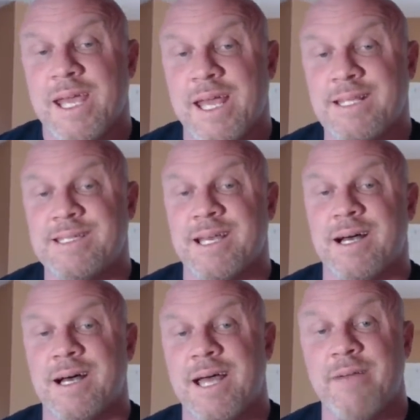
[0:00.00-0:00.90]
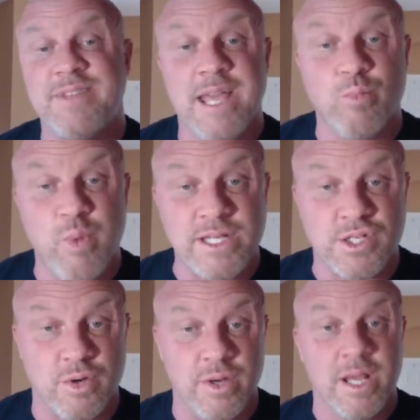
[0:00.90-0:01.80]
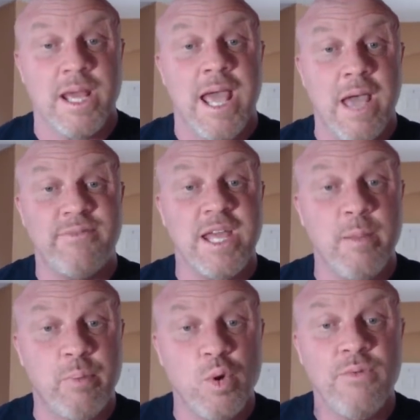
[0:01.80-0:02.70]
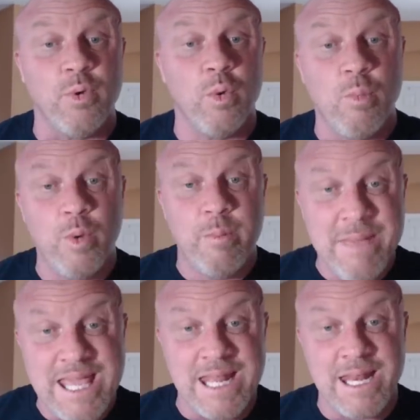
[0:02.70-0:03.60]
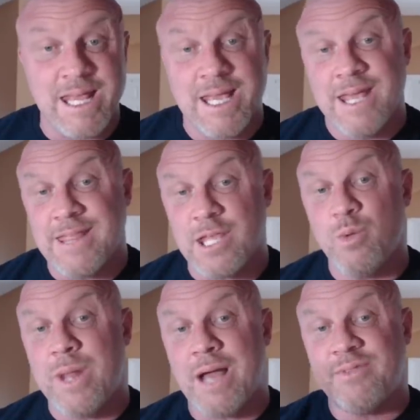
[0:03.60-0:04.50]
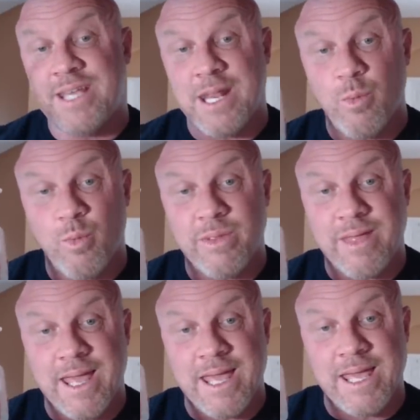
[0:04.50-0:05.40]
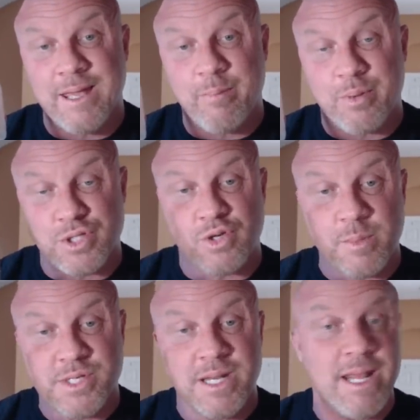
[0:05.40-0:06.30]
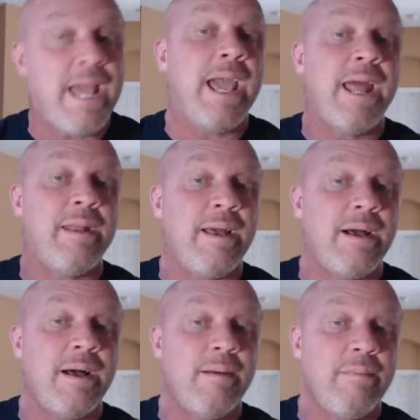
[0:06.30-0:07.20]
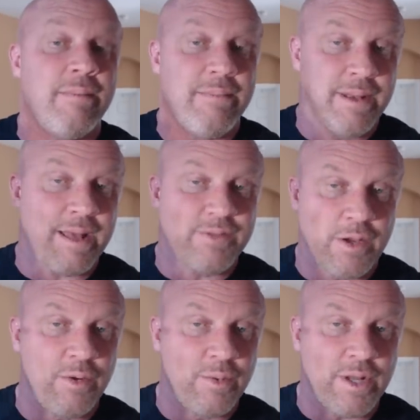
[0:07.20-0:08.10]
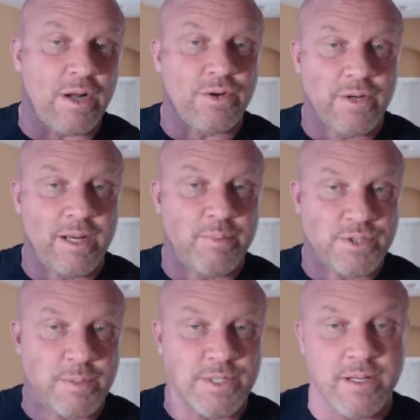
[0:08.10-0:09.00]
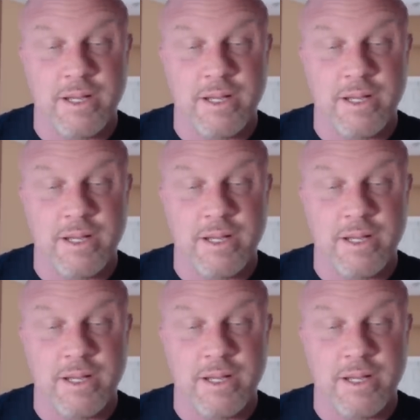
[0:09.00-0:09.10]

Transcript: It's FDA registered. FDA approval would mean that you would have to get it with a prescription, and you'd have to go to a doctor and get a prescription.